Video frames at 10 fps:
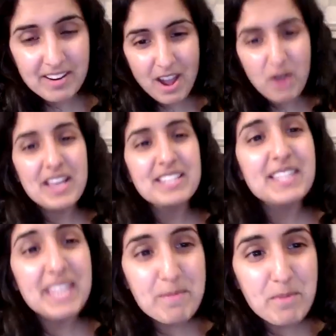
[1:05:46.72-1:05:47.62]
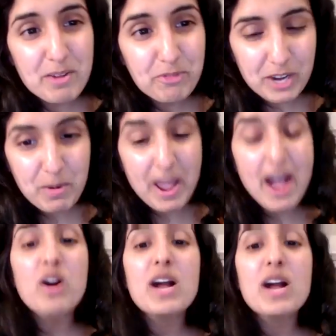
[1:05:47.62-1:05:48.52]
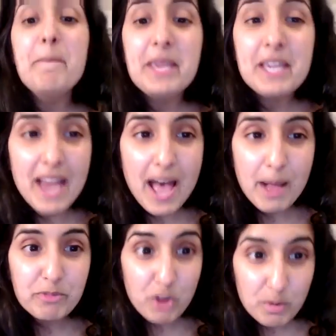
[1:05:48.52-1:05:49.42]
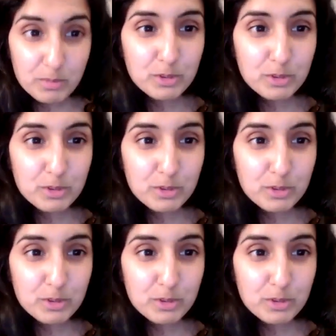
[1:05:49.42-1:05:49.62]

I'll exit the M1 freeway. I'll come pick it up from your